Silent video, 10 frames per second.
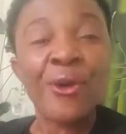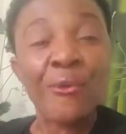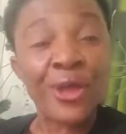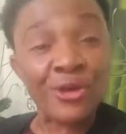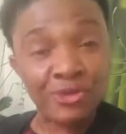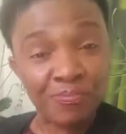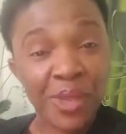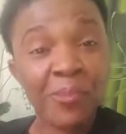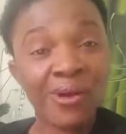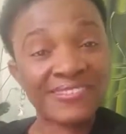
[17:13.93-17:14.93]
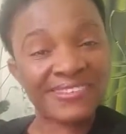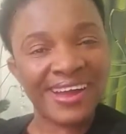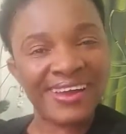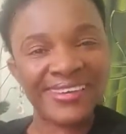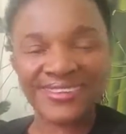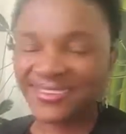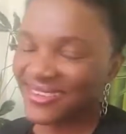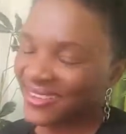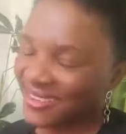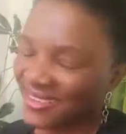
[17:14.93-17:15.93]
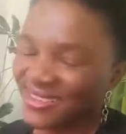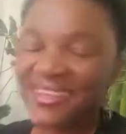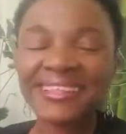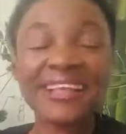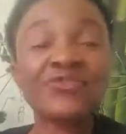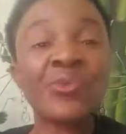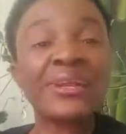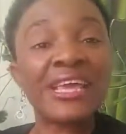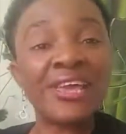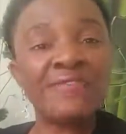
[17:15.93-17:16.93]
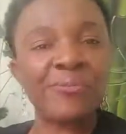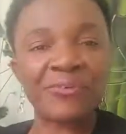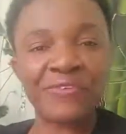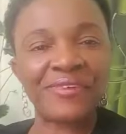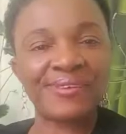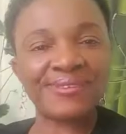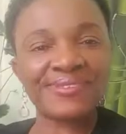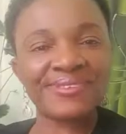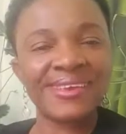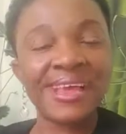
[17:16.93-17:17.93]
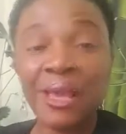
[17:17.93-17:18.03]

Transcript: When good people are silent, that's when evil prevails.